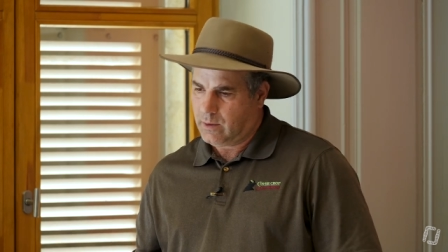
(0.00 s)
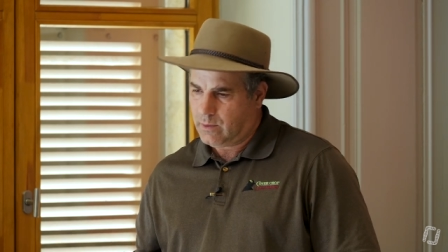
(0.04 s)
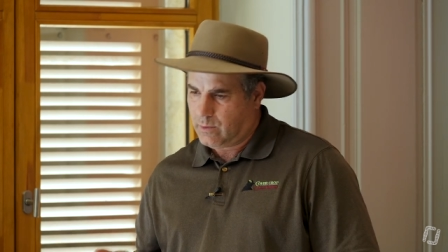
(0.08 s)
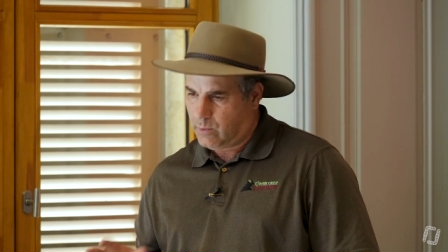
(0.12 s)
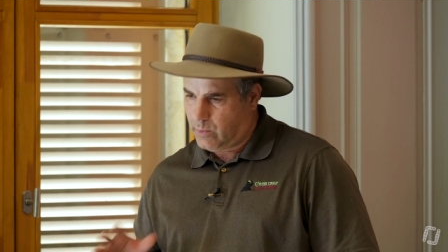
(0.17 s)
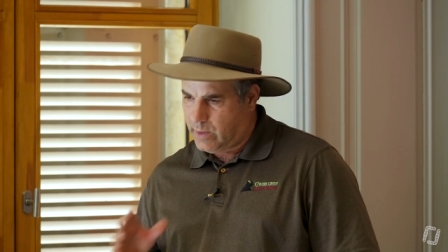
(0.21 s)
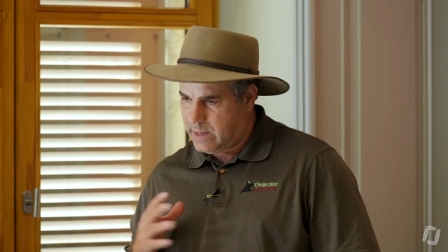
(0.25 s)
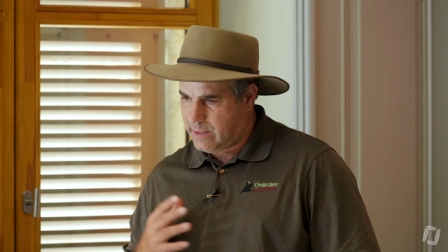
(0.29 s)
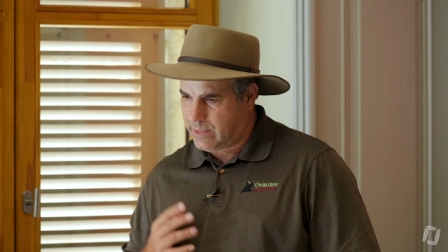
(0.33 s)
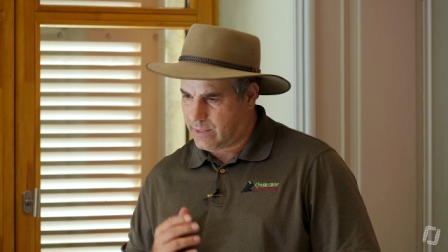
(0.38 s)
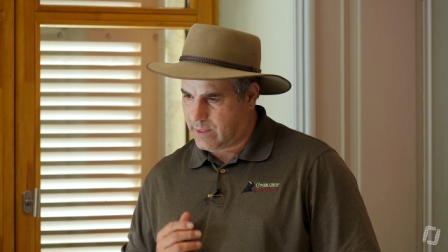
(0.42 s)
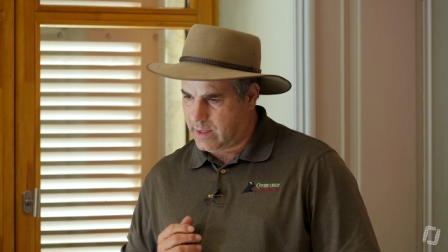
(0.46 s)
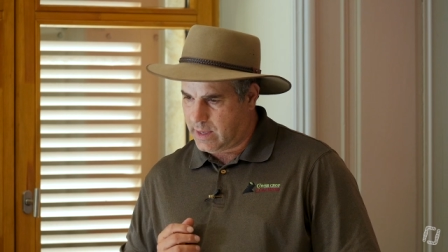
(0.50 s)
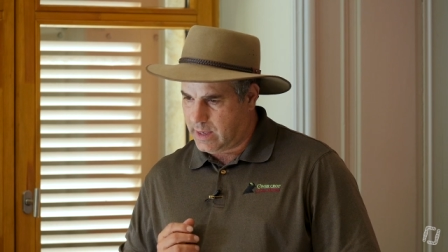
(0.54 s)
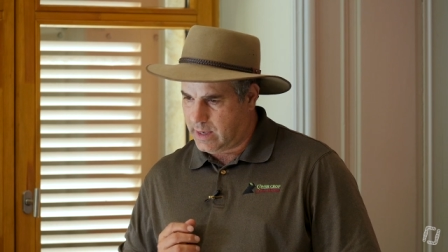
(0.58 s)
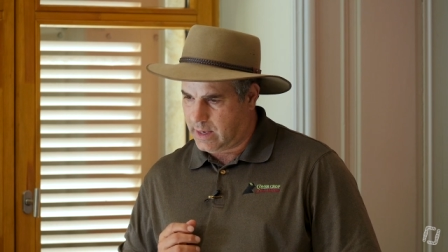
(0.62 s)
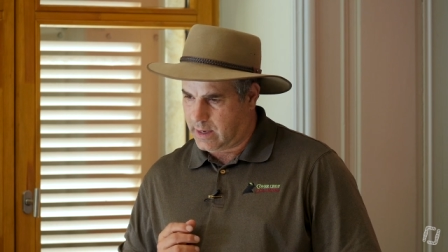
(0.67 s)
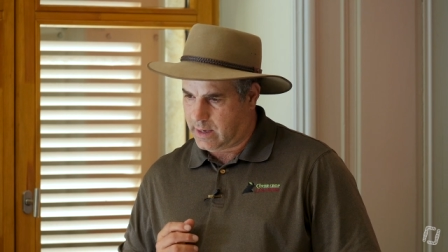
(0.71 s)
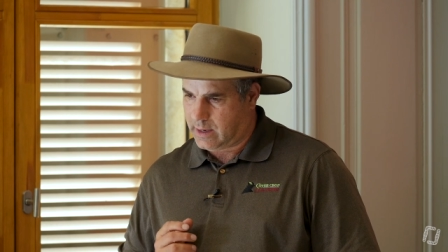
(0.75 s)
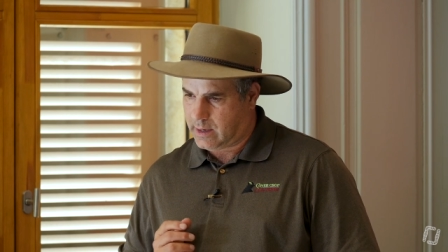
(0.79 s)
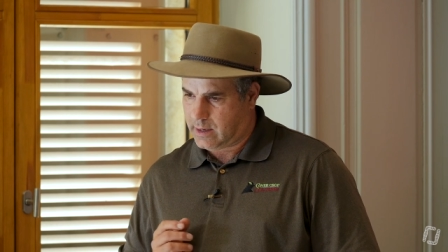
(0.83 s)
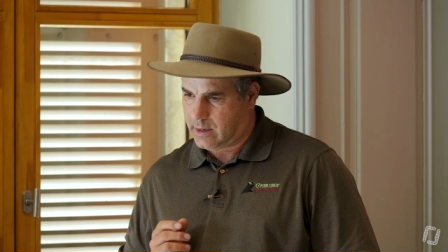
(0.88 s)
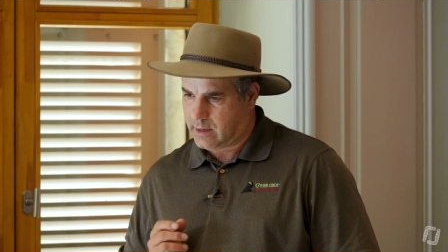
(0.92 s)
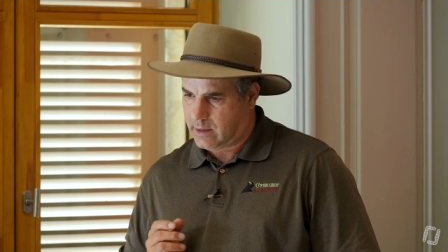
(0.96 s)
we
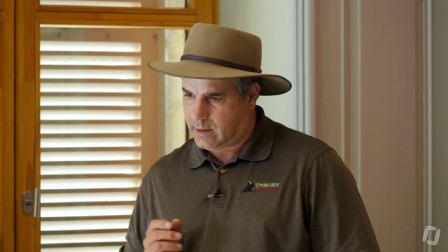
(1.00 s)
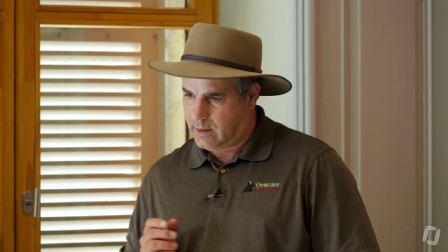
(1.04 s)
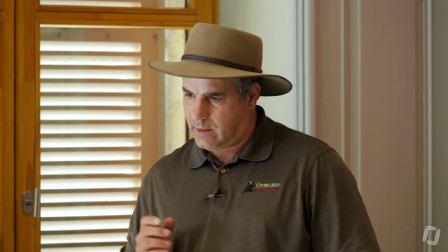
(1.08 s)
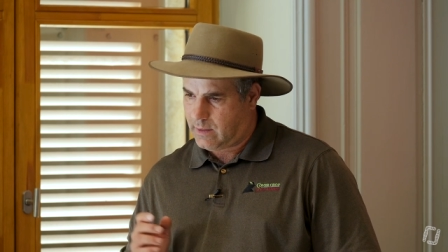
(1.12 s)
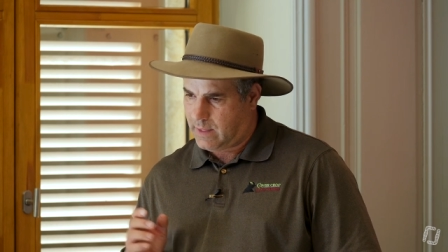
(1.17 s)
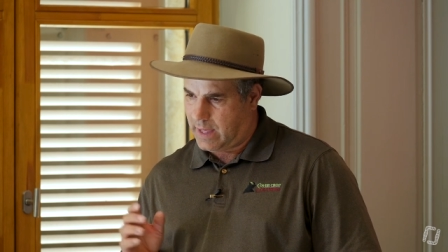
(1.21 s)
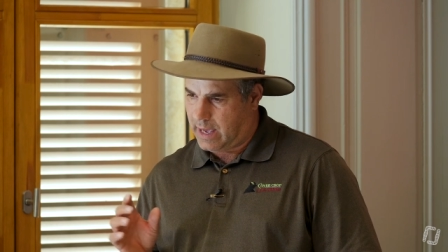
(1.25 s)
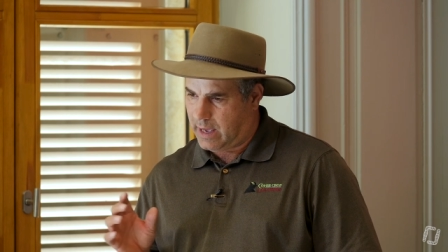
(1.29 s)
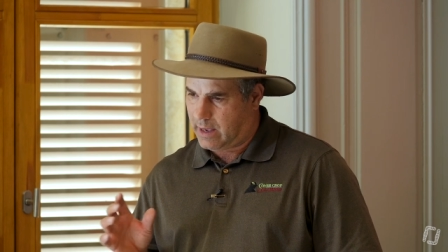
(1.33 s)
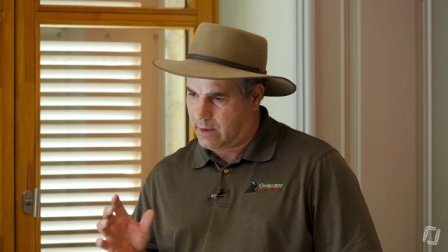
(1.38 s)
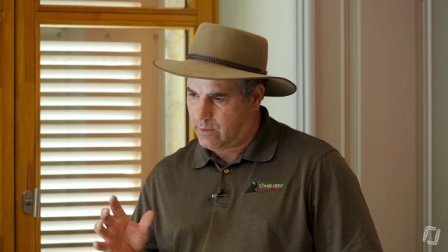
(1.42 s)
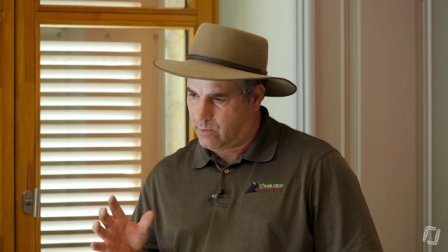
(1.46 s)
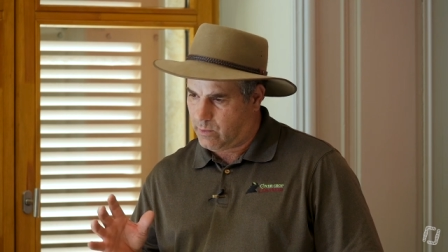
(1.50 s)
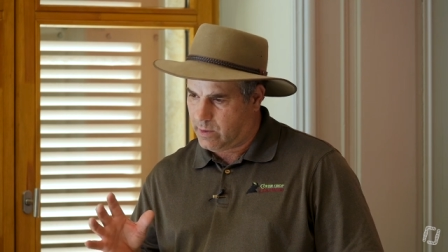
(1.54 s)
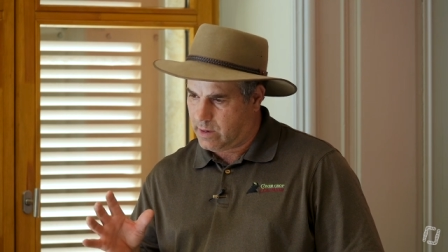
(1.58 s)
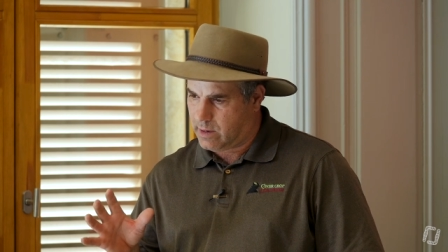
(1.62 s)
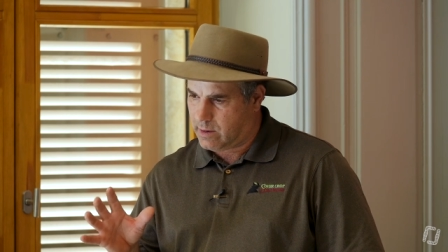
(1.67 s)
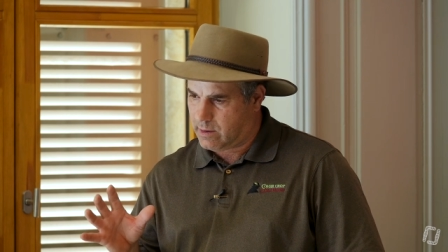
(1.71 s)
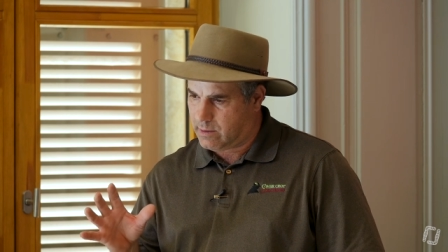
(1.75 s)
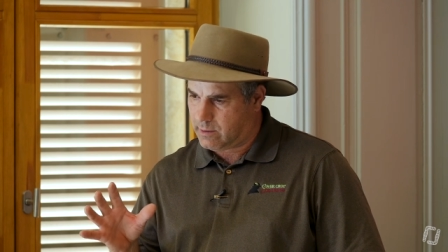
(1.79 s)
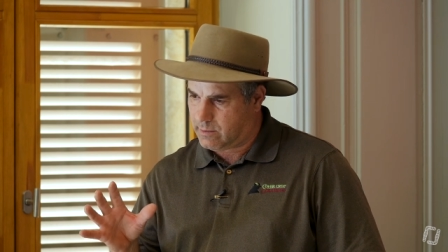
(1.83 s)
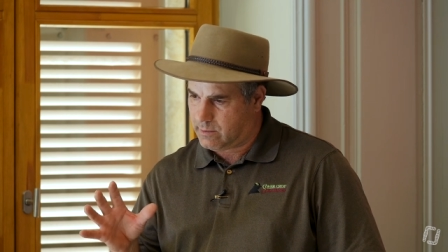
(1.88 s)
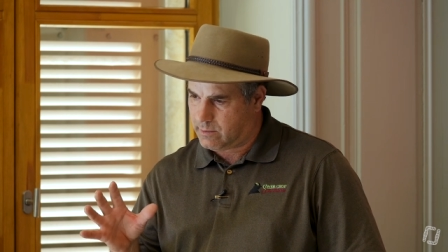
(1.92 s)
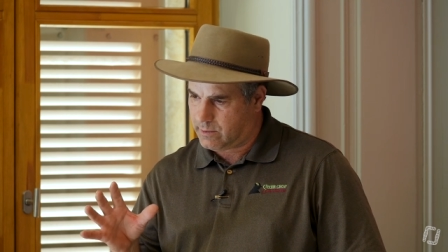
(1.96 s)
think that
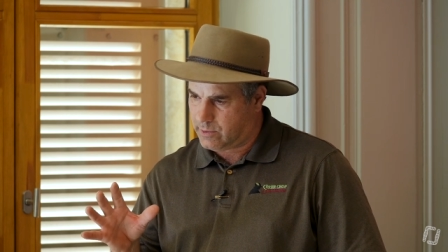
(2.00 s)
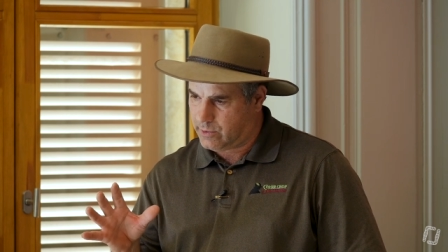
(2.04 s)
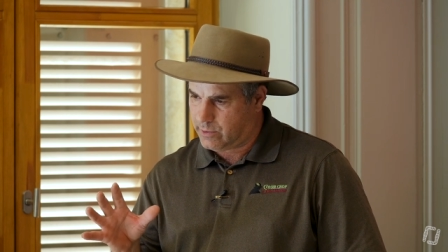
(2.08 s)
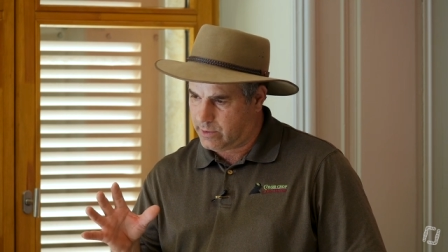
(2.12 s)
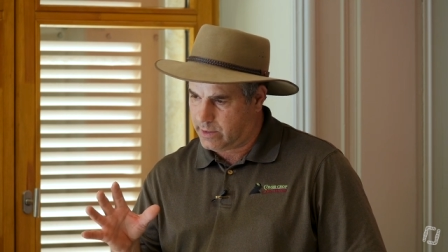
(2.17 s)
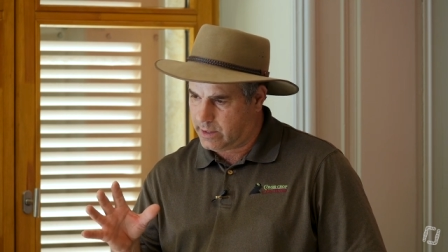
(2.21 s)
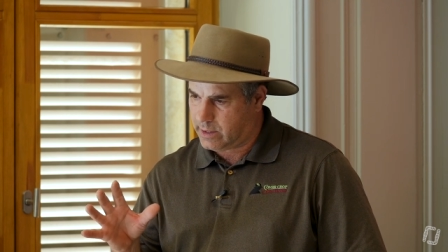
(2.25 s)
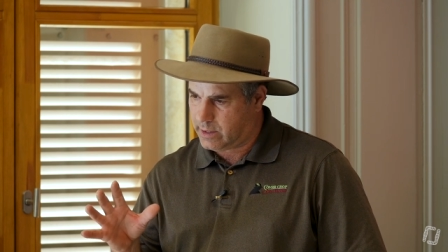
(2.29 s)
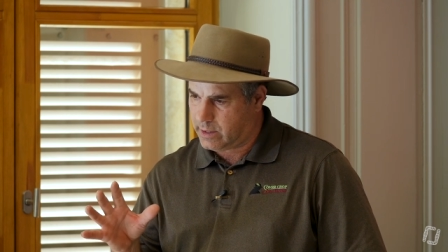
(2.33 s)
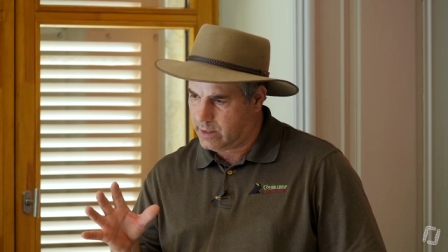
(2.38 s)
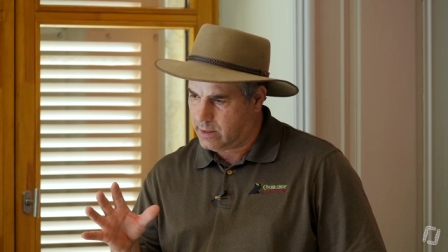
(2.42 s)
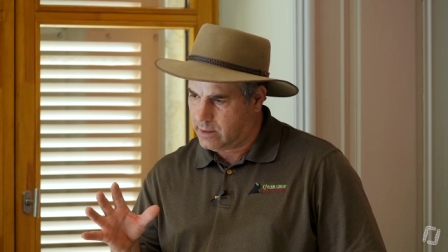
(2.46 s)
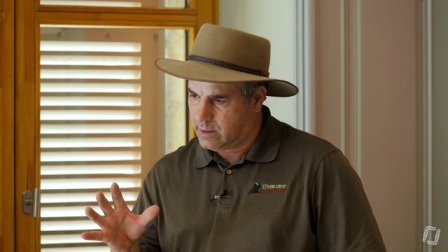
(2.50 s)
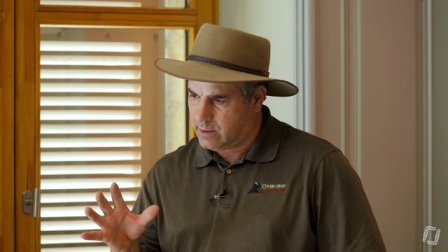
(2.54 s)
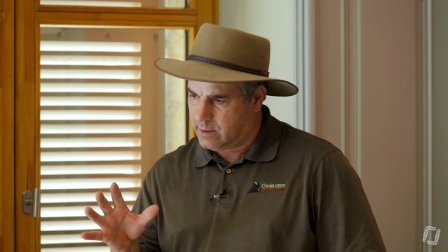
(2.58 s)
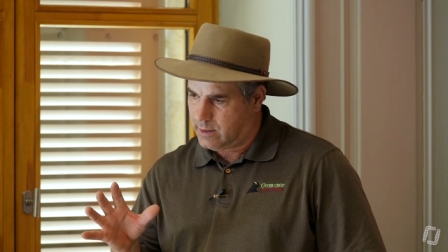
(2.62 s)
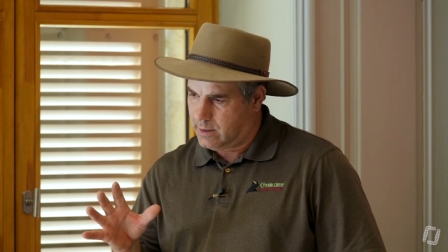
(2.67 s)
we're doing,